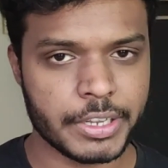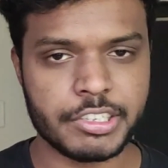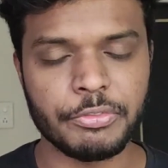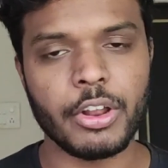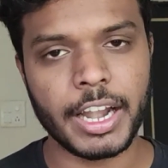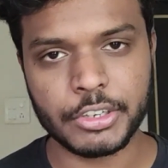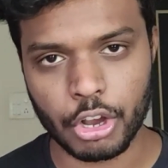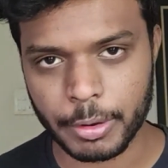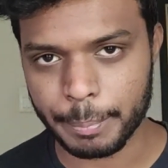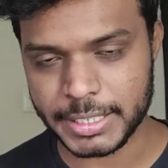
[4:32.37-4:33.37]
First of all, I'll
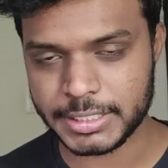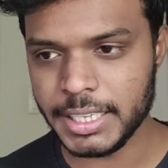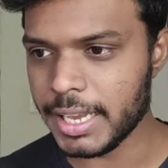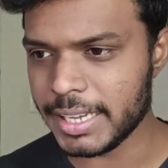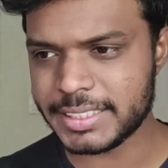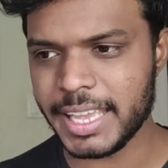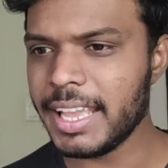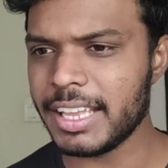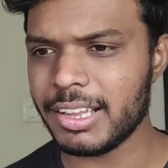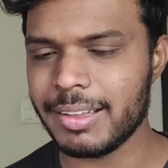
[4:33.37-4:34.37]
talk about Messi. I
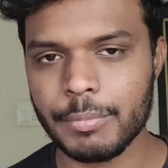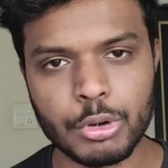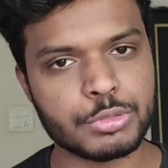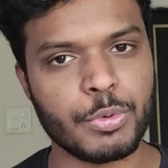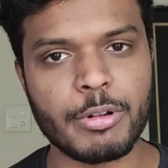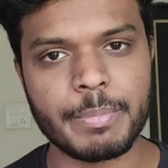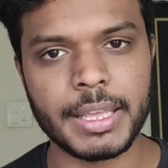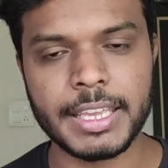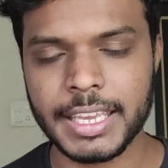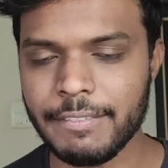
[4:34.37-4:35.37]
think most
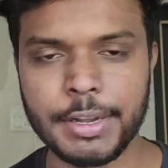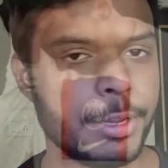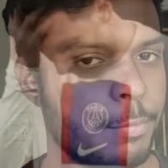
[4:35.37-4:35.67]
probably he